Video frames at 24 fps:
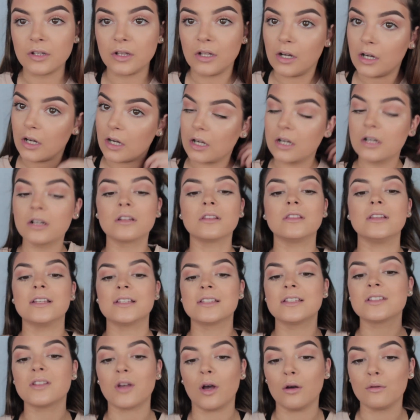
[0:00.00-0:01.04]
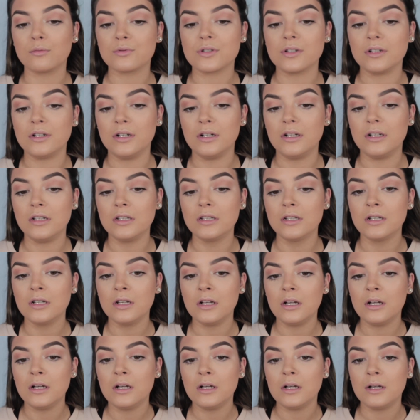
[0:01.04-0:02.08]
Look, this is optional,
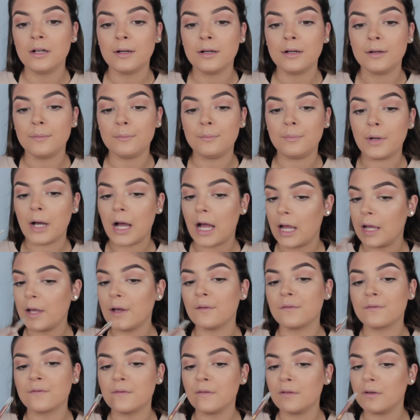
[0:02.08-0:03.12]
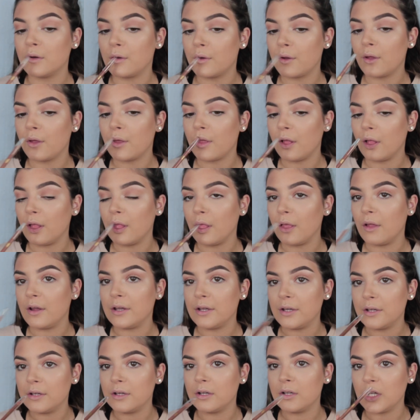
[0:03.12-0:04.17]
but I have
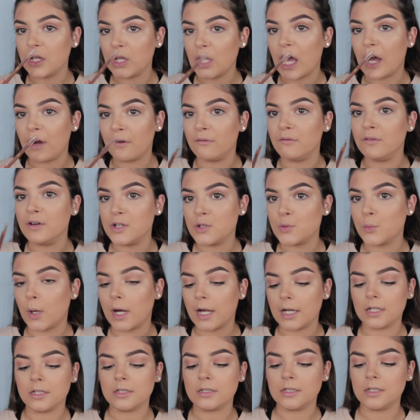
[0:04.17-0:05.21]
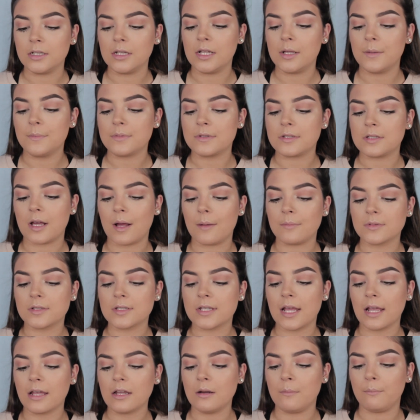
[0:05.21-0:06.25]
your average white girl lips, so I'm just
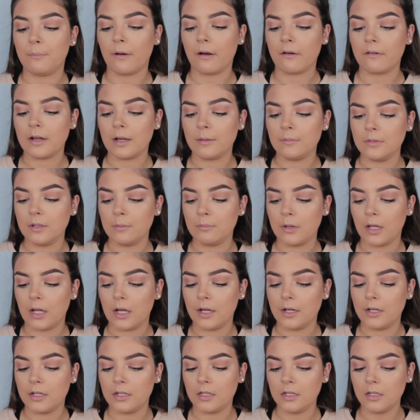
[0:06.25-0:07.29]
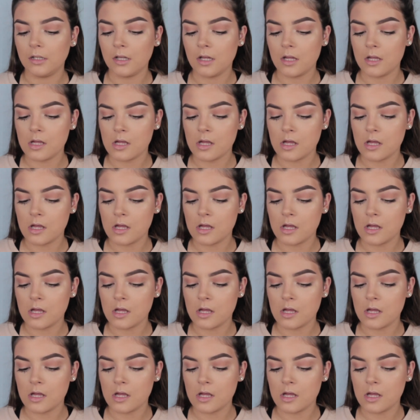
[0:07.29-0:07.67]
taking a barium lip liner.